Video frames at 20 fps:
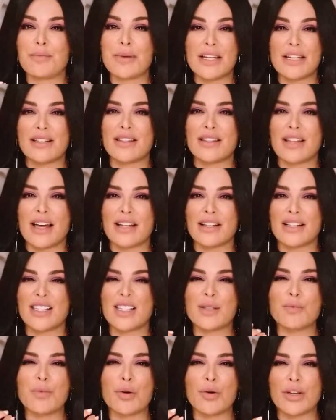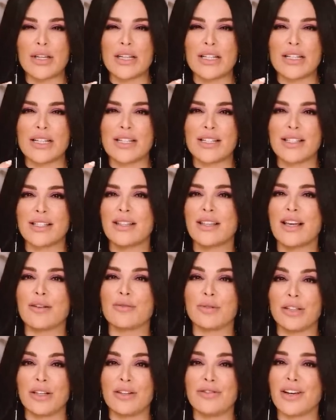beat that smokiness and
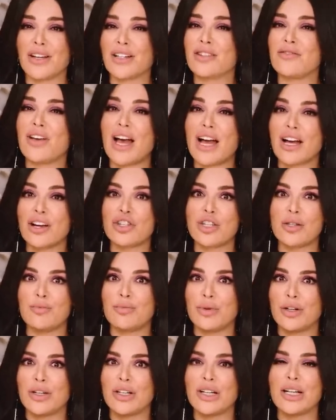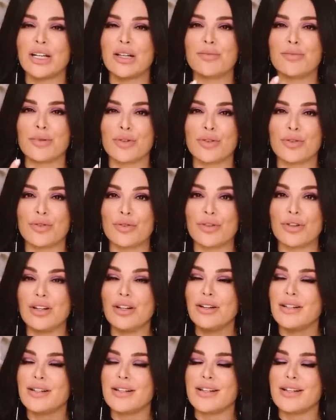that real effect of actually burning the bukhur.